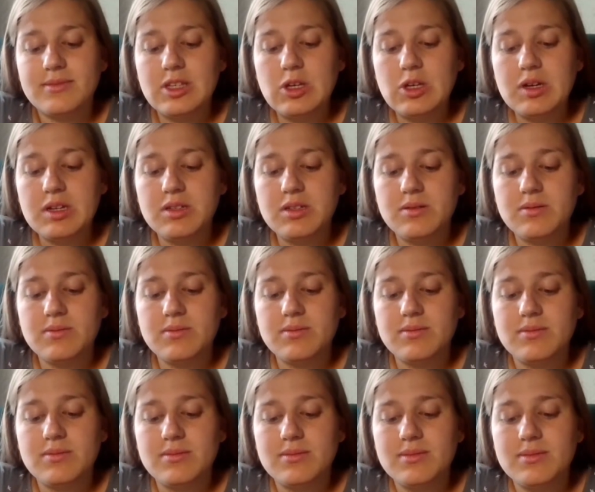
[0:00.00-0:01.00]
You
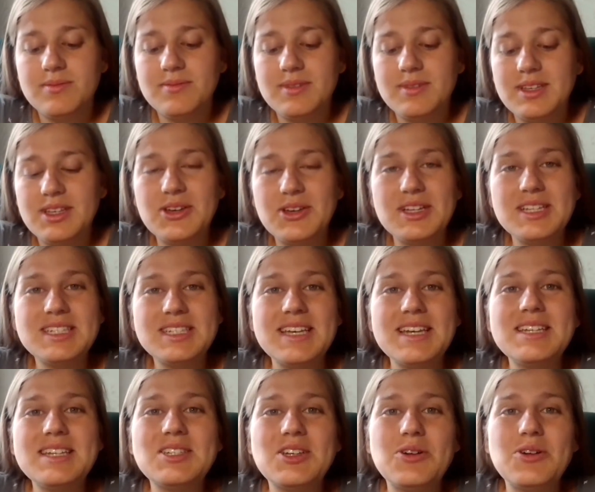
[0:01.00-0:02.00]
can
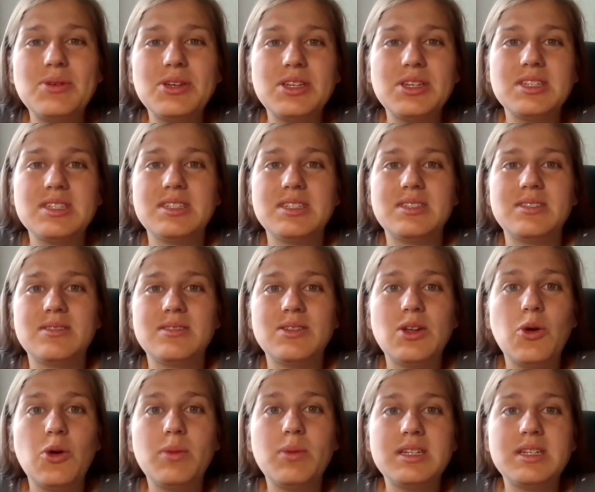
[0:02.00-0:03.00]
say so because
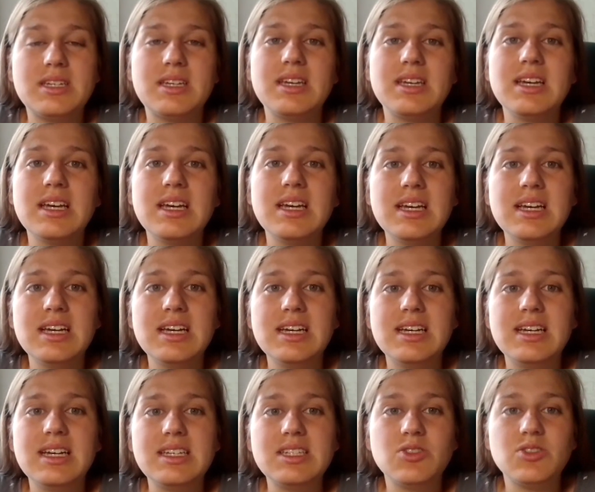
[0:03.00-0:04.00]
nobody
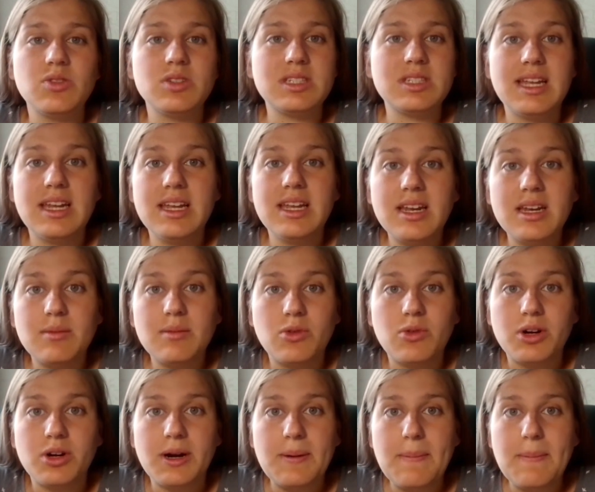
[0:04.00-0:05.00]
is translating
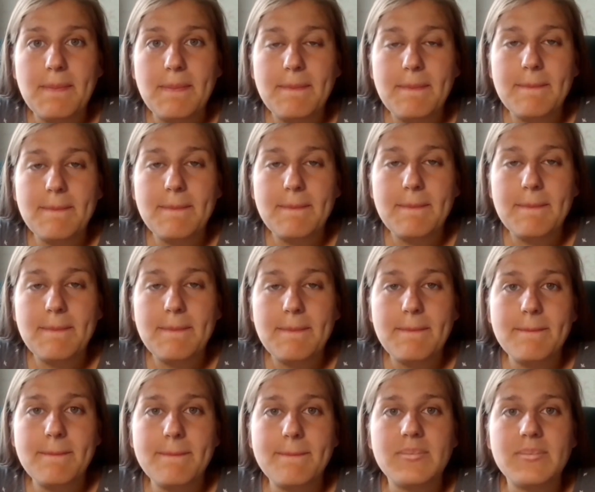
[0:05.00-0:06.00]
anymore.
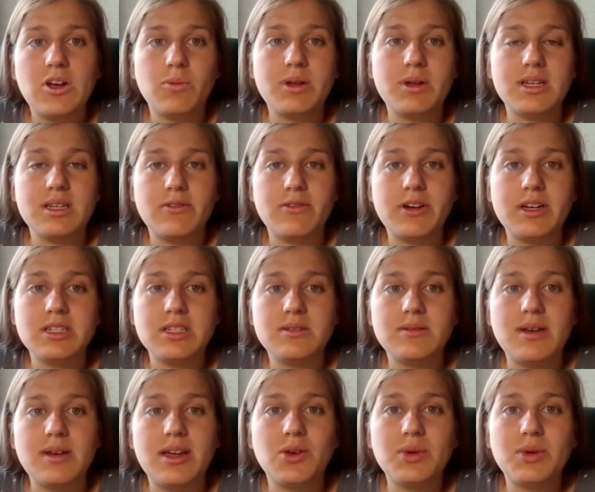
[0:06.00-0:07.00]
Nobody of us.
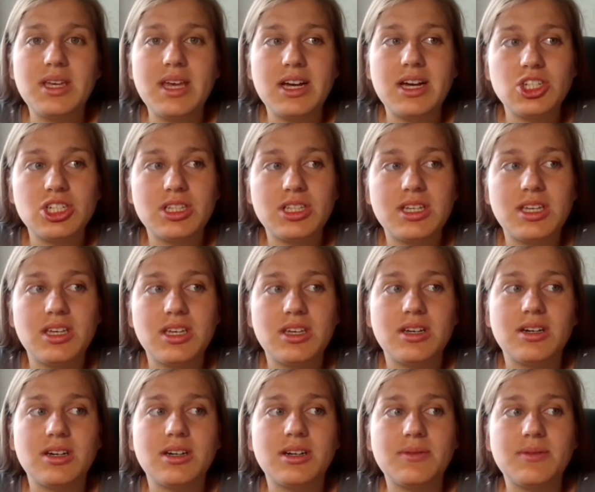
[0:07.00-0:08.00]
And we actually
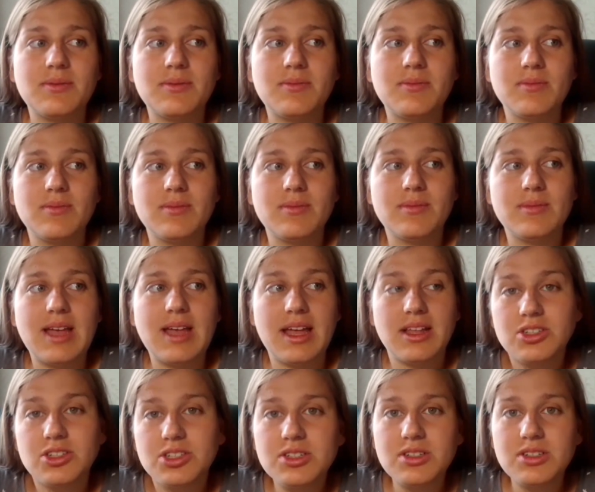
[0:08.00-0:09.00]

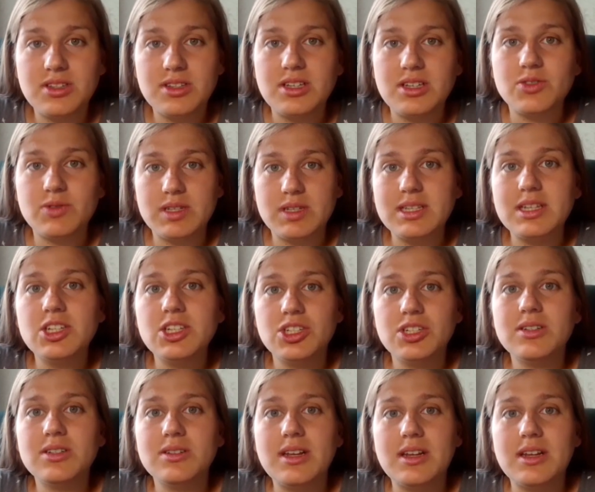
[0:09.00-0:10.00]
entered the
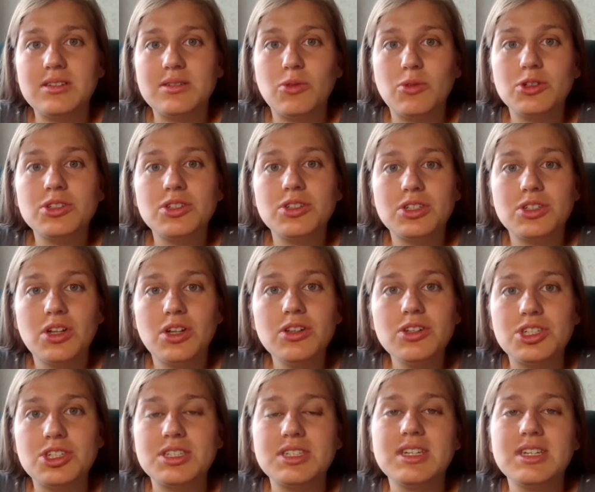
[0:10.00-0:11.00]
translation and modern
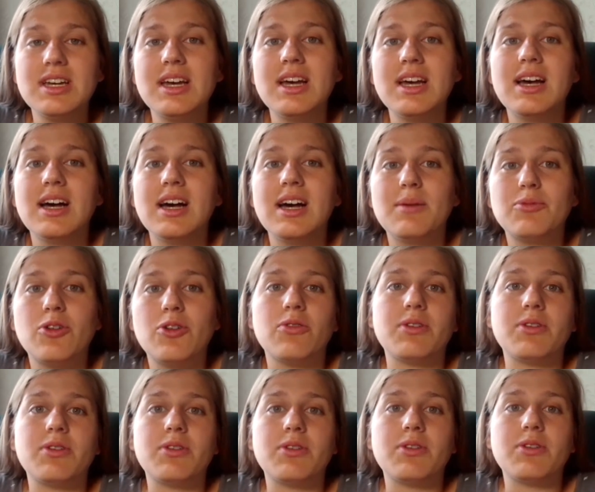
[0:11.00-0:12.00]
technologies
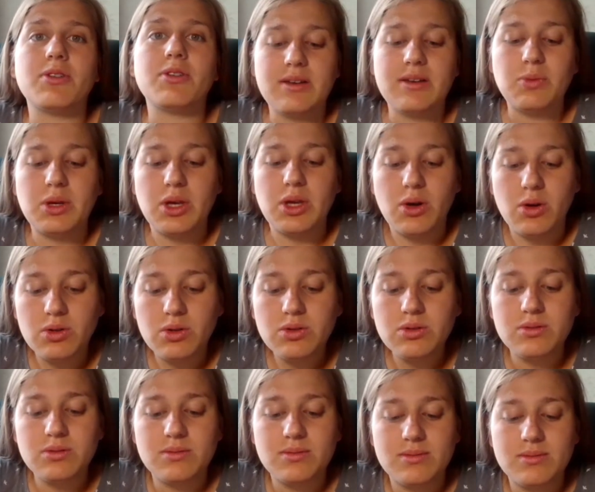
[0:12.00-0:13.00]
program. And we
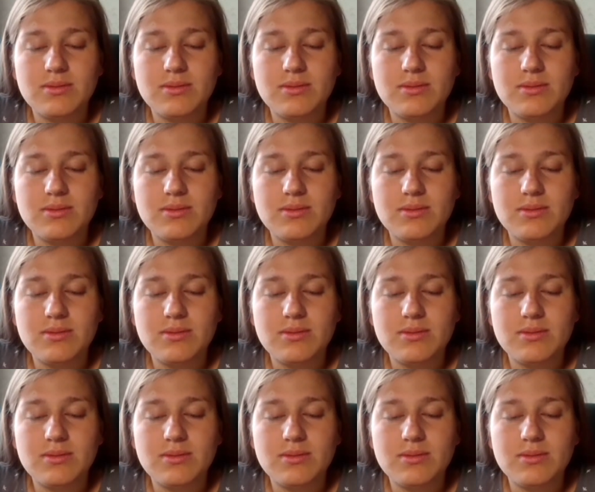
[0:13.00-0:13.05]
all